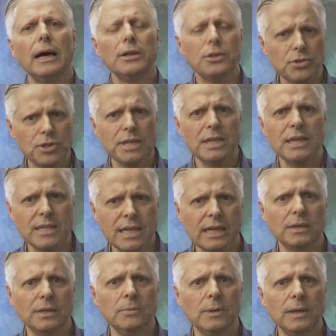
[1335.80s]
And you'll see
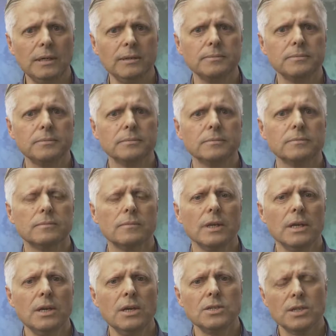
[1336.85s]
exactly why.
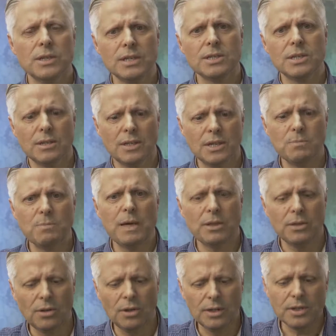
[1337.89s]
So this
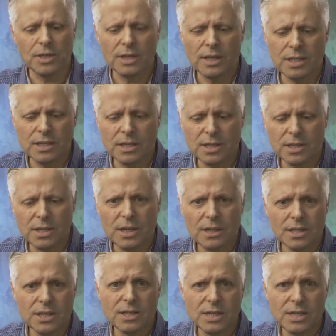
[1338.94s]
methodology, this
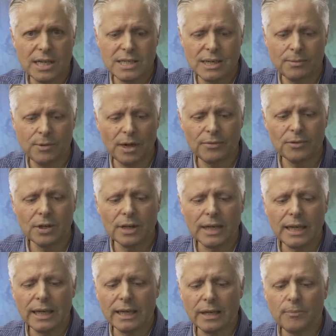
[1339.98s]
setup that I've
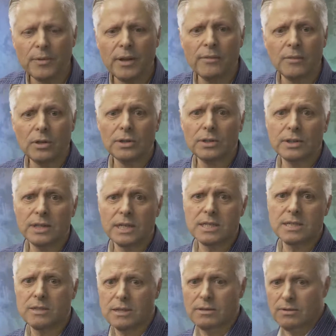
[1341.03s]
got here, if you look at
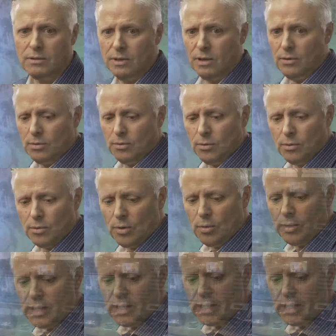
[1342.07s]
this, all